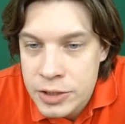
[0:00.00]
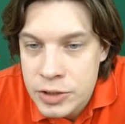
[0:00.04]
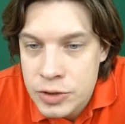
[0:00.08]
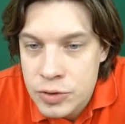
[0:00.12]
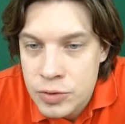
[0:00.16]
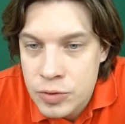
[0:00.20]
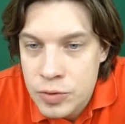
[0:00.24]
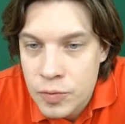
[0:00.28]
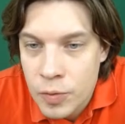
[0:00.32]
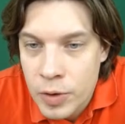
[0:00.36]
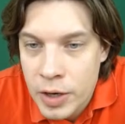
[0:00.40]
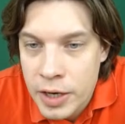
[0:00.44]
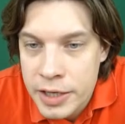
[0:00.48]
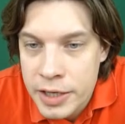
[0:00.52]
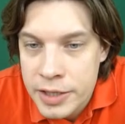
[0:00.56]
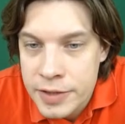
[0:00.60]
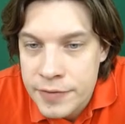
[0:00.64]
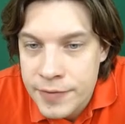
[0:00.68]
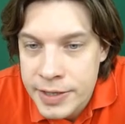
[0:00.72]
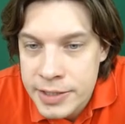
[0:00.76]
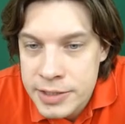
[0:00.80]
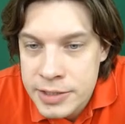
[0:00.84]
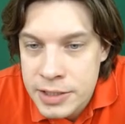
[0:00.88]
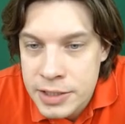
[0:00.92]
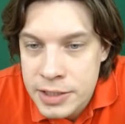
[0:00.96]
Should white
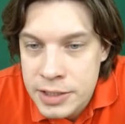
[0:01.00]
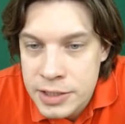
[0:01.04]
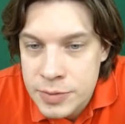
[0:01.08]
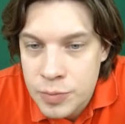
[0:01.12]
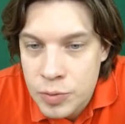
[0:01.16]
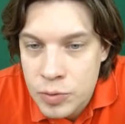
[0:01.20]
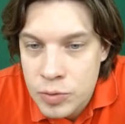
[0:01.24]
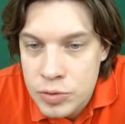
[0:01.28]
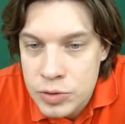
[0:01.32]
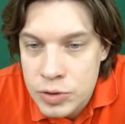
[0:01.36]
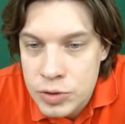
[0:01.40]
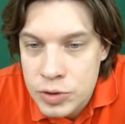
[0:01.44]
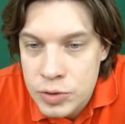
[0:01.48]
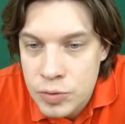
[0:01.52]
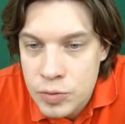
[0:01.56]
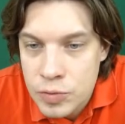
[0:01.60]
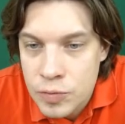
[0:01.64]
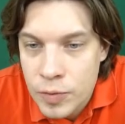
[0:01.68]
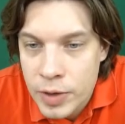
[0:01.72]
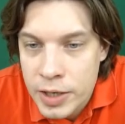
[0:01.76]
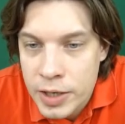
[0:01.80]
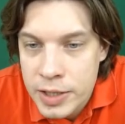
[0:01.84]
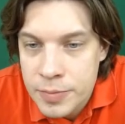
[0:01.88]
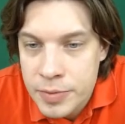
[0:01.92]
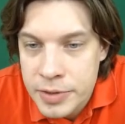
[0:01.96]
advance this pawn? Should
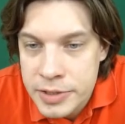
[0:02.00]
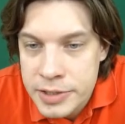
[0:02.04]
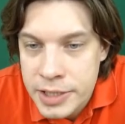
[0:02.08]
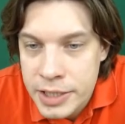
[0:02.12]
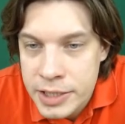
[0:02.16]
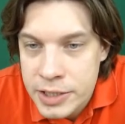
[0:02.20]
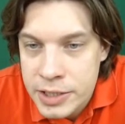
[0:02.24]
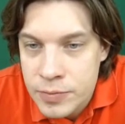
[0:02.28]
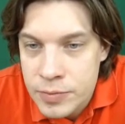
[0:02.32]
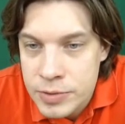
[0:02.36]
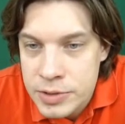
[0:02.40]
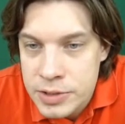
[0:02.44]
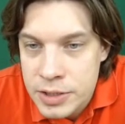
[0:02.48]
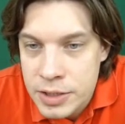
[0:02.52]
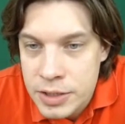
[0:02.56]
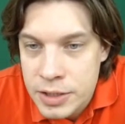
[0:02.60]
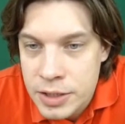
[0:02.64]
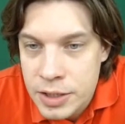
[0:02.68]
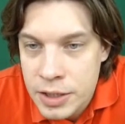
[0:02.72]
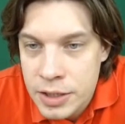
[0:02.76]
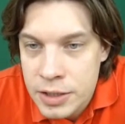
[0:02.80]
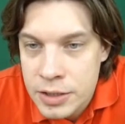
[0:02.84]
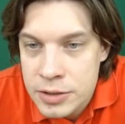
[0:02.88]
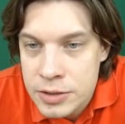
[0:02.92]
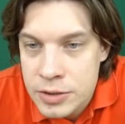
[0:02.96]
white protect with the king?